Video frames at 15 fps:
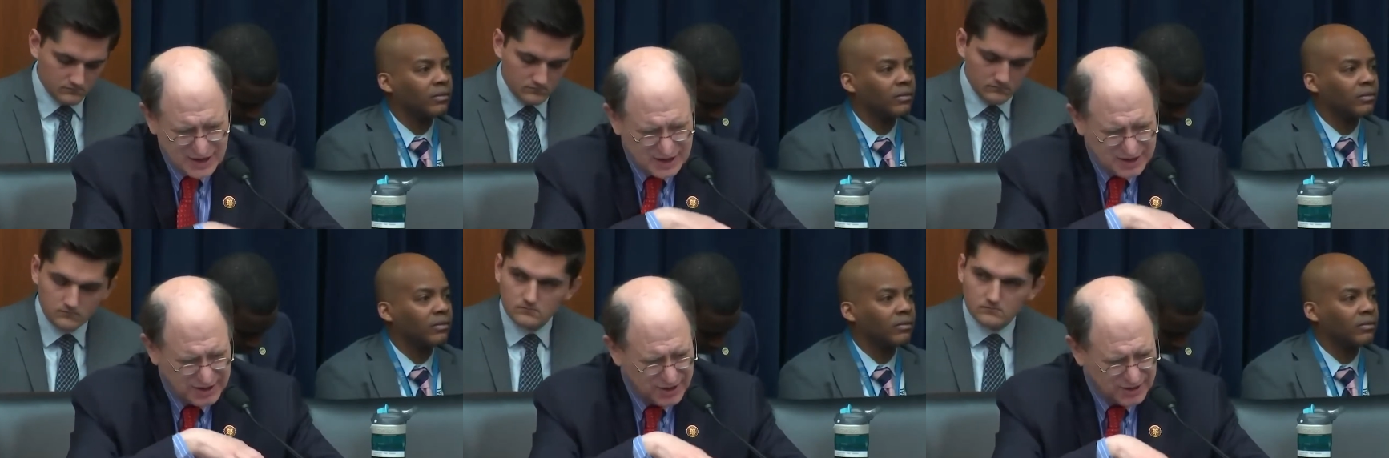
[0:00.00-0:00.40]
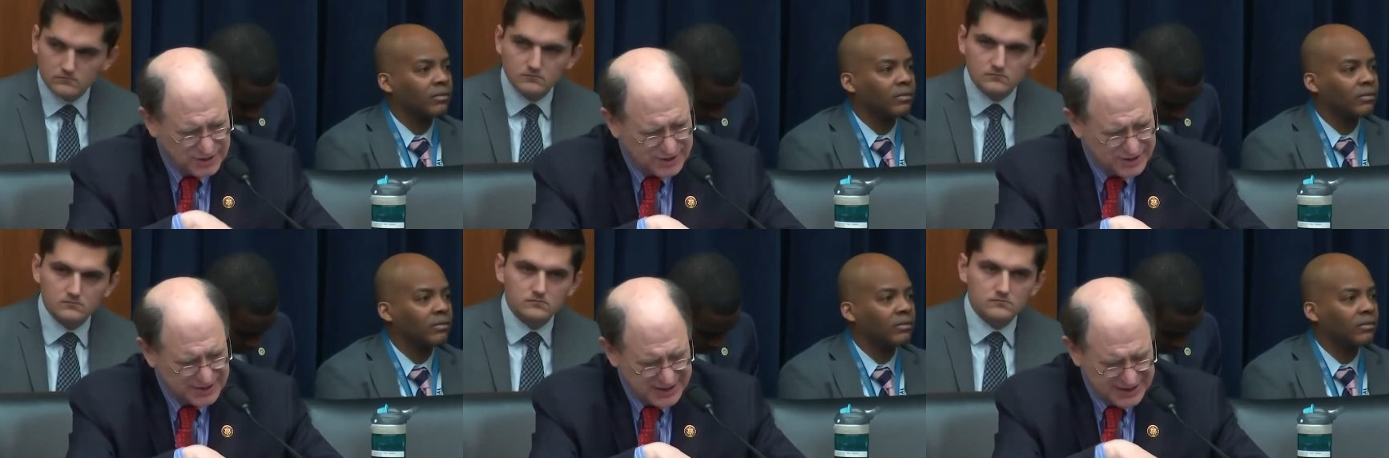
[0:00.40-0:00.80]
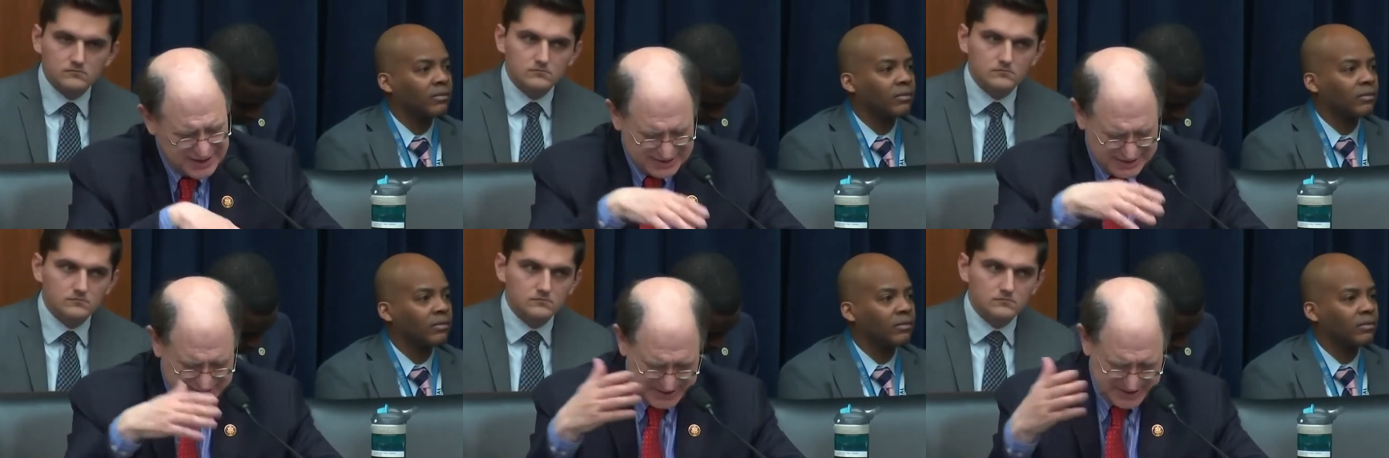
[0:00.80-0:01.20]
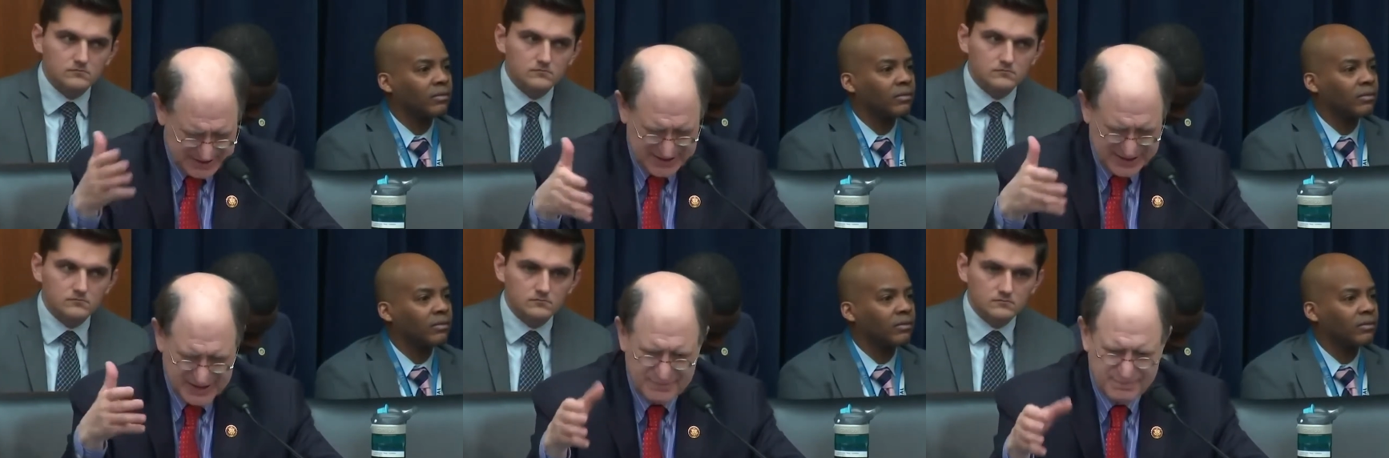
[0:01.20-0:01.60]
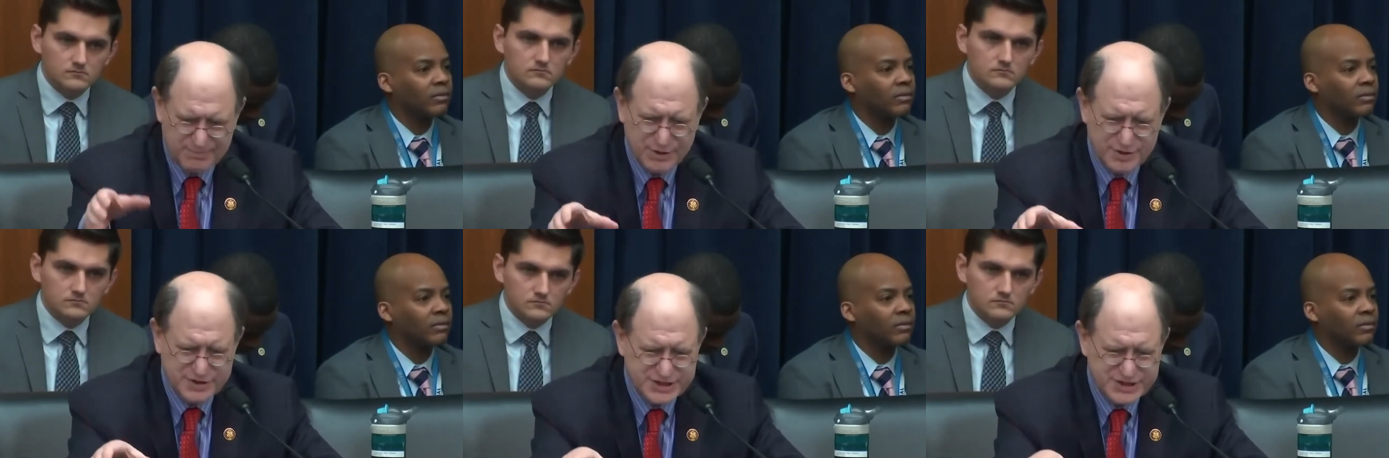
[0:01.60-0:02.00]
Speaker 1: uh, owner uh,
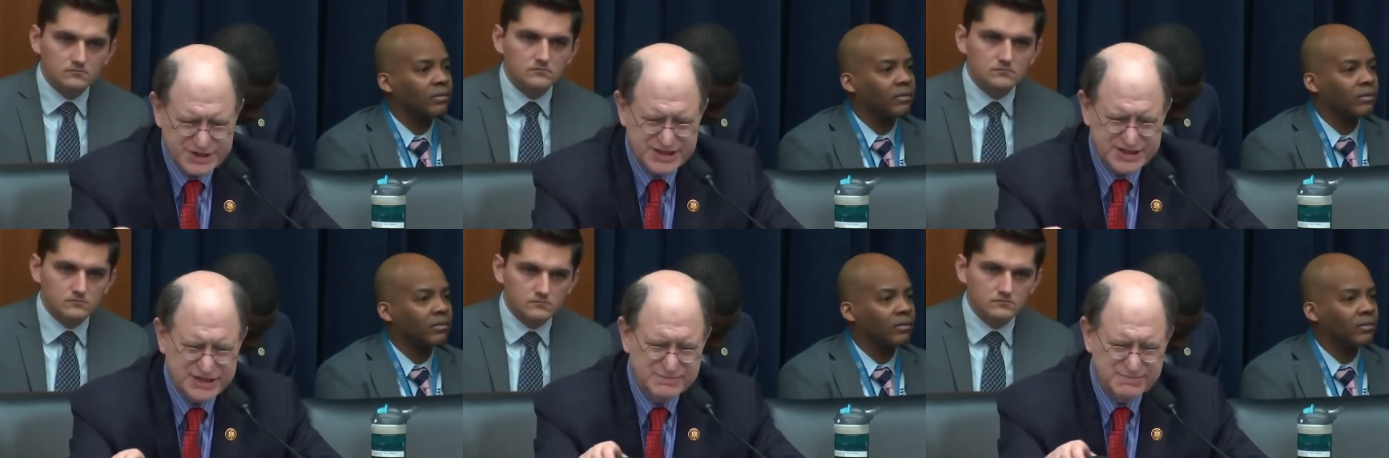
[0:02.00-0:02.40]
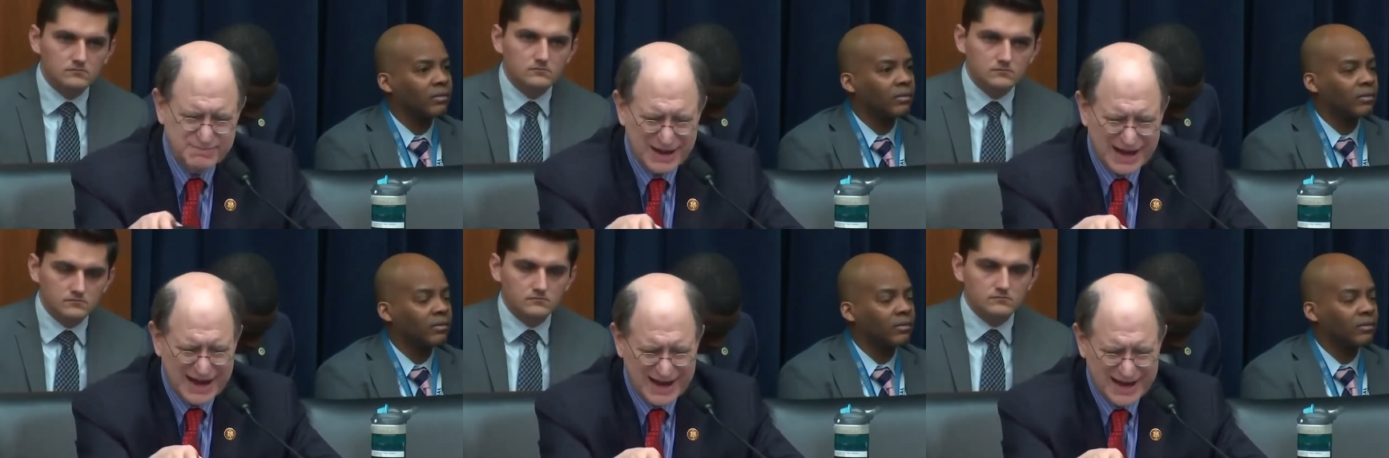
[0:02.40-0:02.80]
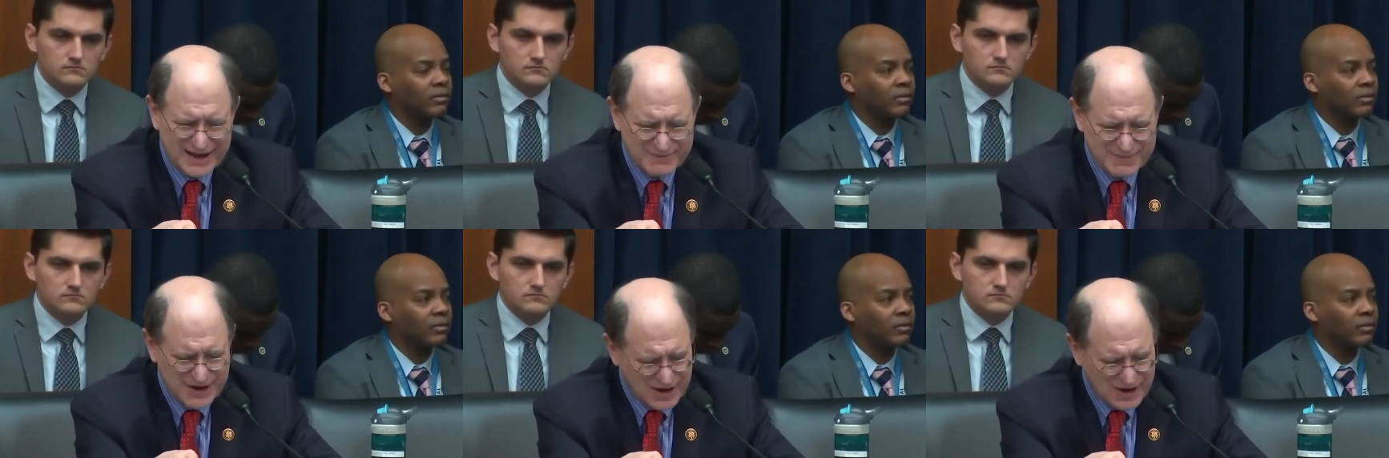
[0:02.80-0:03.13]
purchases by